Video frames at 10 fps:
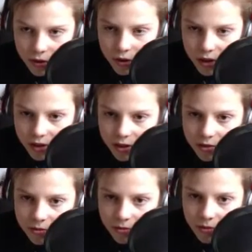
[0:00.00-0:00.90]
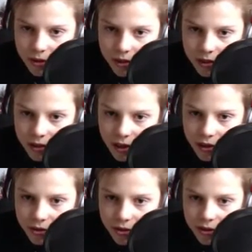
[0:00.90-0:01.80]
on this this
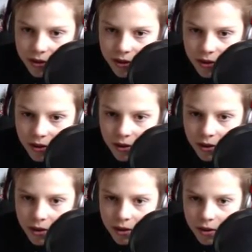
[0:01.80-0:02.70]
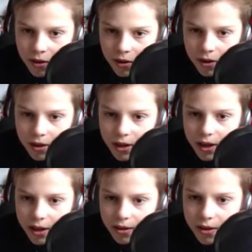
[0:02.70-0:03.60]
house.
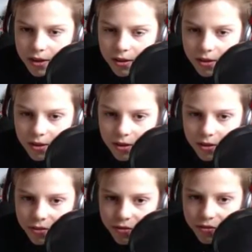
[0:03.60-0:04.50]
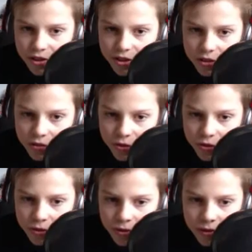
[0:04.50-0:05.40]
Okay, first of
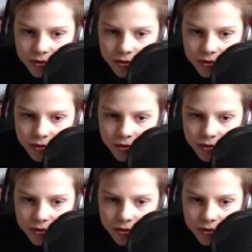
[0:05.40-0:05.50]
all,